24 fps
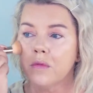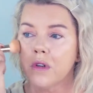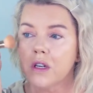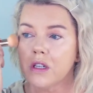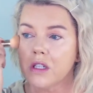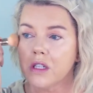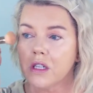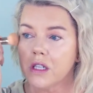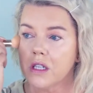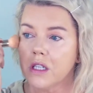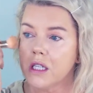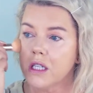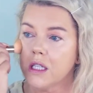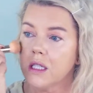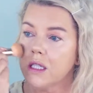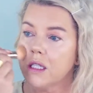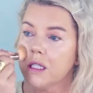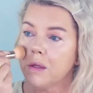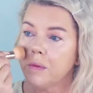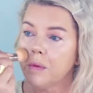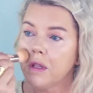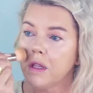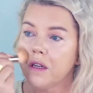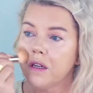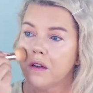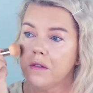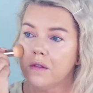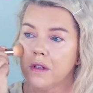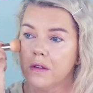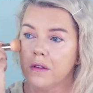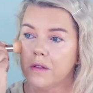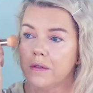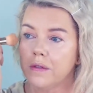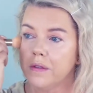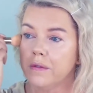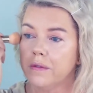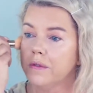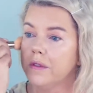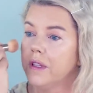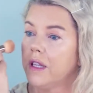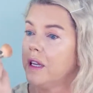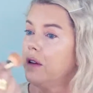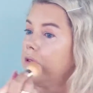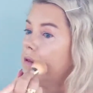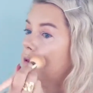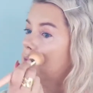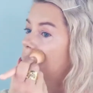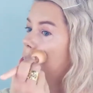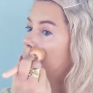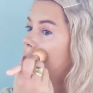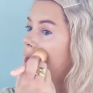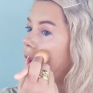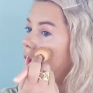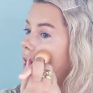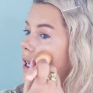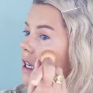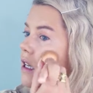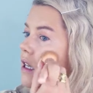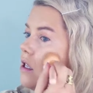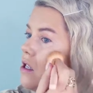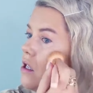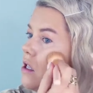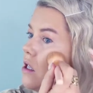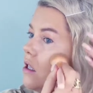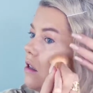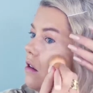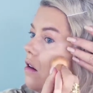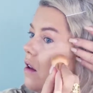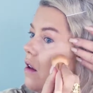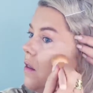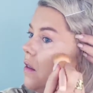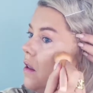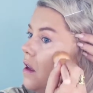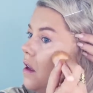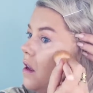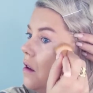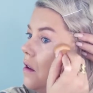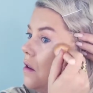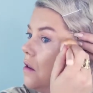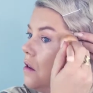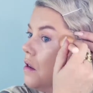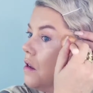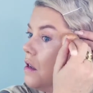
brush and just stipple over that demarcation line there.